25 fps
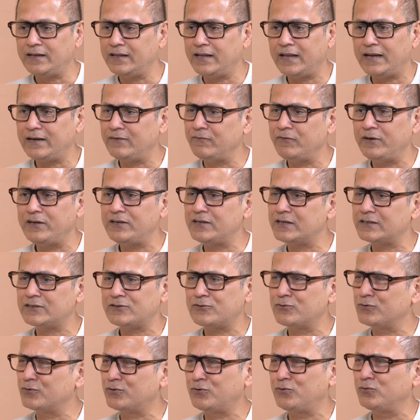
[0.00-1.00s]
then we
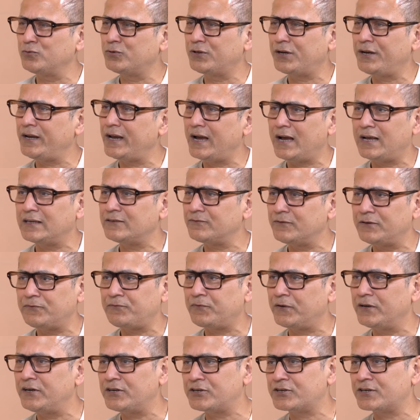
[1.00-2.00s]
just took 2-3 hours. We
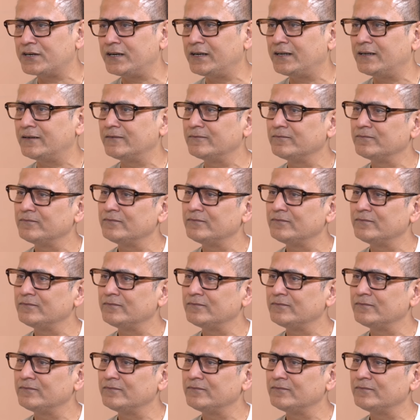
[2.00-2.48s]
finished it.